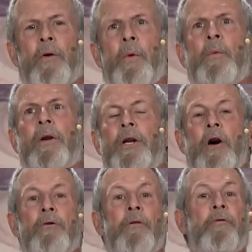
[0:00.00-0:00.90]
We want to
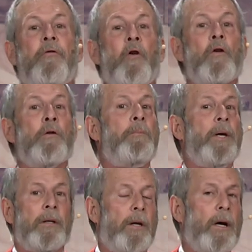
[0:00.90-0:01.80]
know the
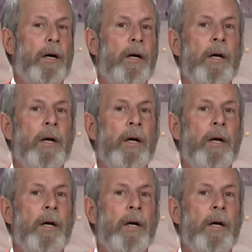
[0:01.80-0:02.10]
formula